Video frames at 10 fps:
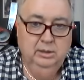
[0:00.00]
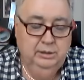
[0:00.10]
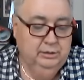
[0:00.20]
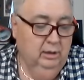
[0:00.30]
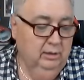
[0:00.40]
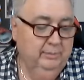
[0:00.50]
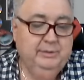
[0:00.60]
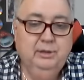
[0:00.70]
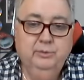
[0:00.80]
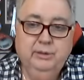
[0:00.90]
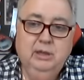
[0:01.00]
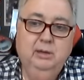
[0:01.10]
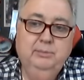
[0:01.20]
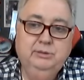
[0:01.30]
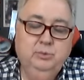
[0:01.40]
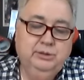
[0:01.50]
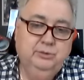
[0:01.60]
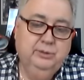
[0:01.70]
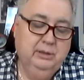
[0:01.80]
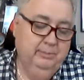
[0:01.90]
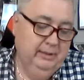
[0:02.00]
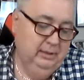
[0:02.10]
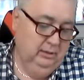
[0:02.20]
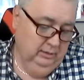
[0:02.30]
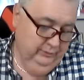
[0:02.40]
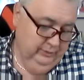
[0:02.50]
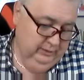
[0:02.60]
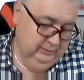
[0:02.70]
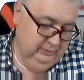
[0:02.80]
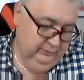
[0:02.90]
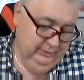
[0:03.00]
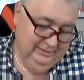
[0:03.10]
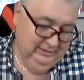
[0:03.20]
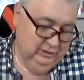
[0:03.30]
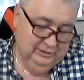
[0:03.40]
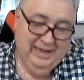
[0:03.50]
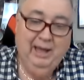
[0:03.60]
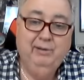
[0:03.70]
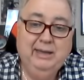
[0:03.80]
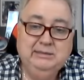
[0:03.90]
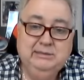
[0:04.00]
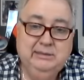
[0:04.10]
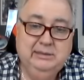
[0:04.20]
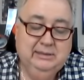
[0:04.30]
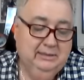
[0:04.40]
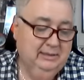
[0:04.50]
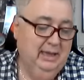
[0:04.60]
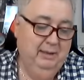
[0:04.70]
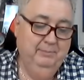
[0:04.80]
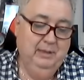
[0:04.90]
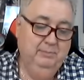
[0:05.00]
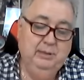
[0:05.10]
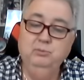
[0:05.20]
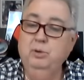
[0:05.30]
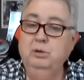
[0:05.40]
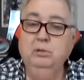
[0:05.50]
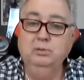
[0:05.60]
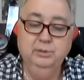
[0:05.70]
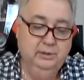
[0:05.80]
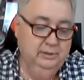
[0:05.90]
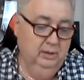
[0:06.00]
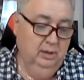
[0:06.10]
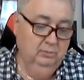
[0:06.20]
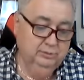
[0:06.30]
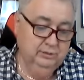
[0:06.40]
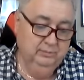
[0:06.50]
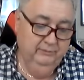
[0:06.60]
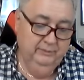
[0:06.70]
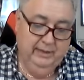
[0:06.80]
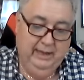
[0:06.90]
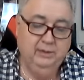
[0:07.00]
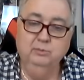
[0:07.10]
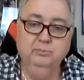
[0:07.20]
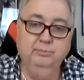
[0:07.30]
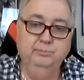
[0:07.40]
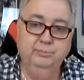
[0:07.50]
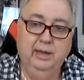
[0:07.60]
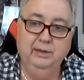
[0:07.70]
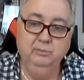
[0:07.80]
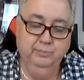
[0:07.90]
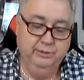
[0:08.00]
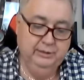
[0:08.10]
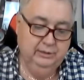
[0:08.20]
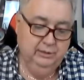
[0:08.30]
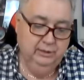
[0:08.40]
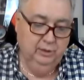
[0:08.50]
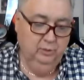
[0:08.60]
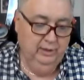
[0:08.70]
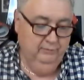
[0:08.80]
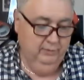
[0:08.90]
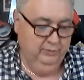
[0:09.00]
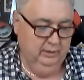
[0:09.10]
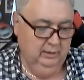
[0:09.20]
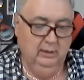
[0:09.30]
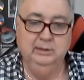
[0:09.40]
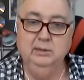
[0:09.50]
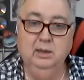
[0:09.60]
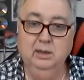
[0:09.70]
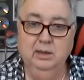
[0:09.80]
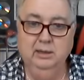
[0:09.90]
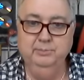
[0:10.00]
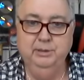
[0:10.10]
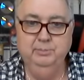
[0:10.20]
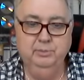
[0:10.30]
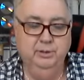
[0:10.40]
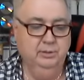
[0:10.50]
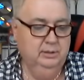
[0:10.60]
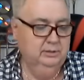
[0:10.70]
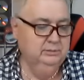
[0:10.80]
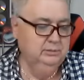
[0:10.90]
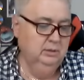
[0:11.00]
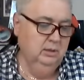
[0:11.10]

Y'all let me know in the comments what you think about all of this. This is just how I see it. I may be wrong on it, on some of it. I don't I don't pretend to know everything like a lot of people here does.